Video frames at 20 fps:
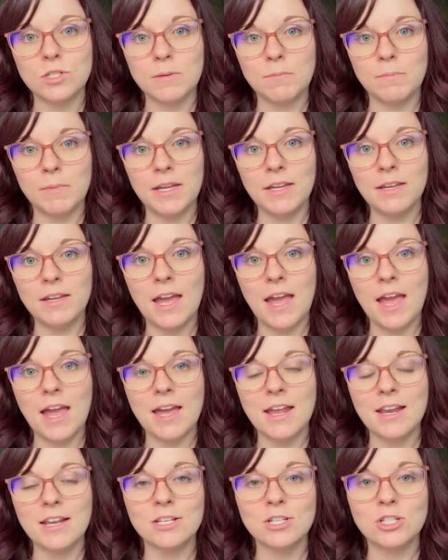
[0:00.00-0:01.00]
to me
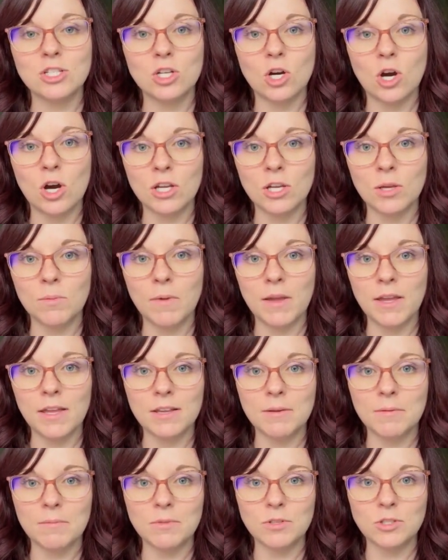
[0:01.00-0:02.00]
and document